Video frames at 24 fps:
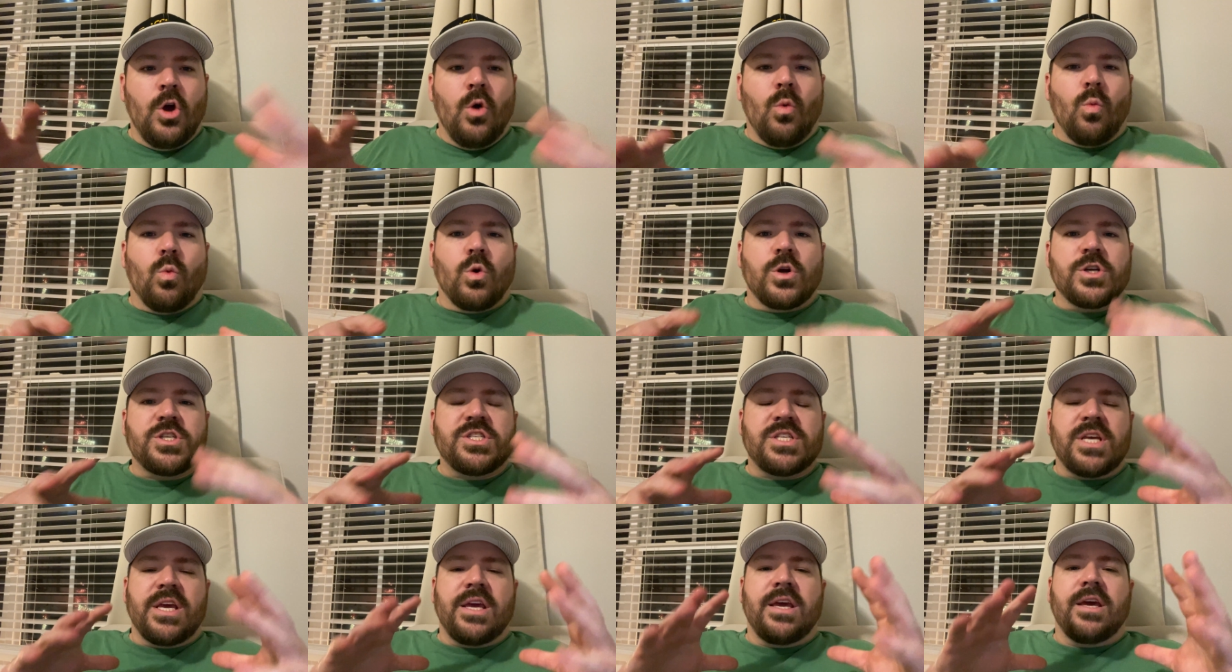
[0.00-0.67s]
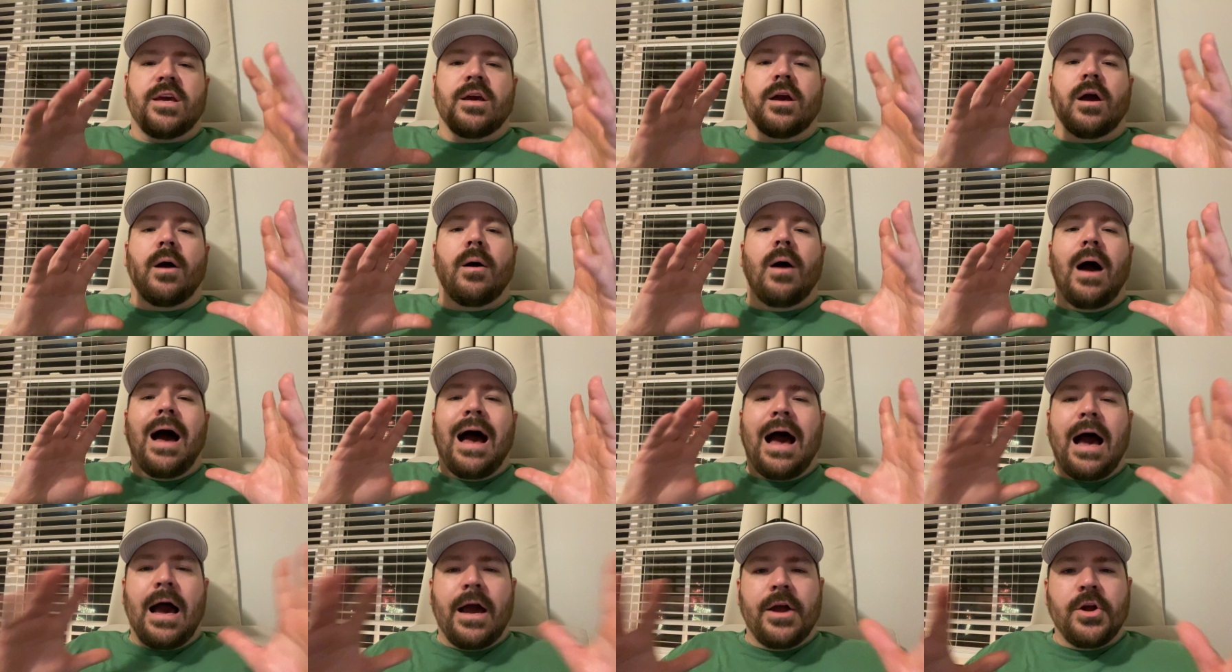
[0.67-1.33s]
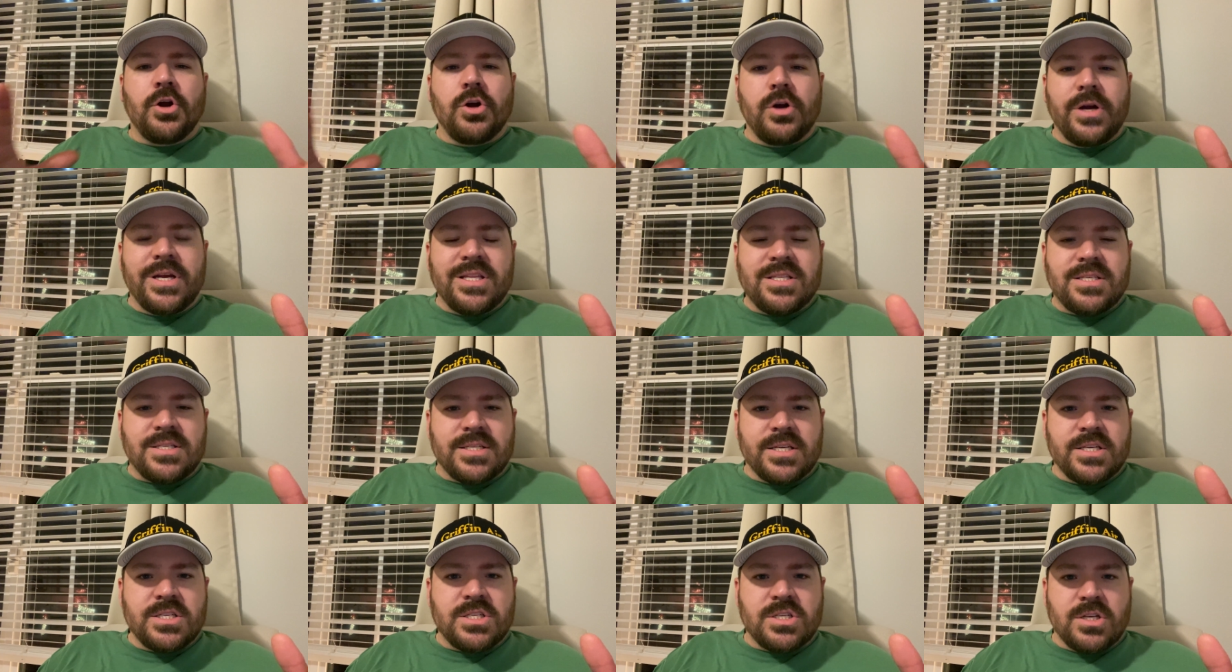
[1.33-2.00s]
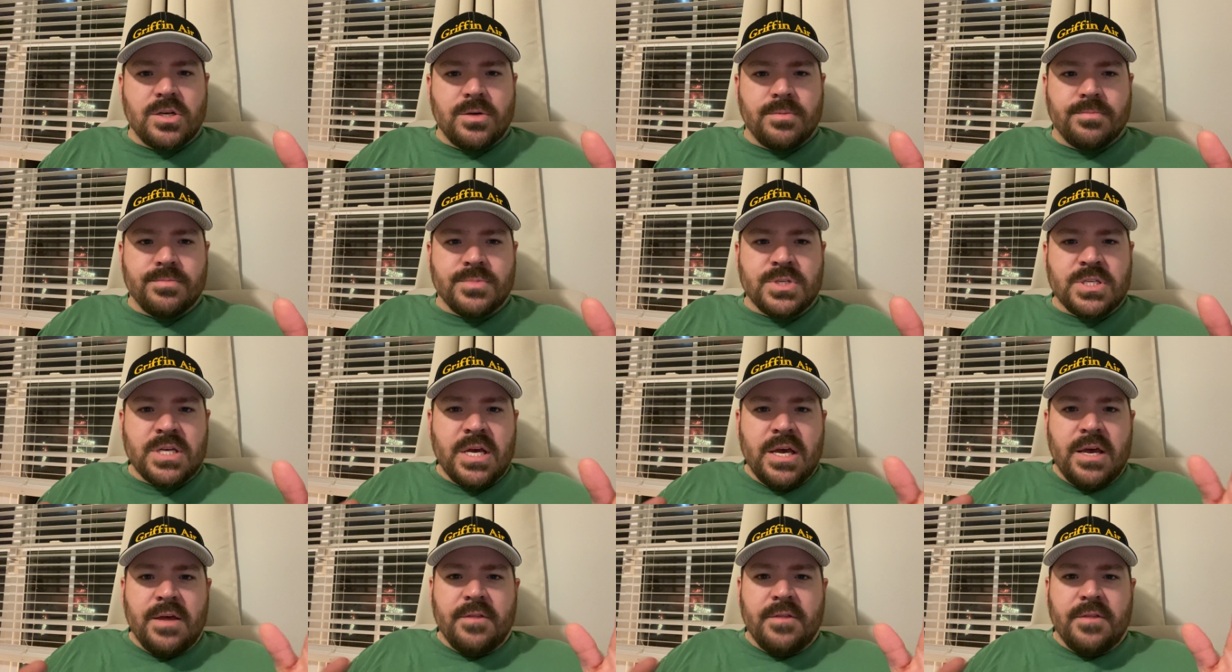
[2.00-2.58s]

we're seeing higher end systems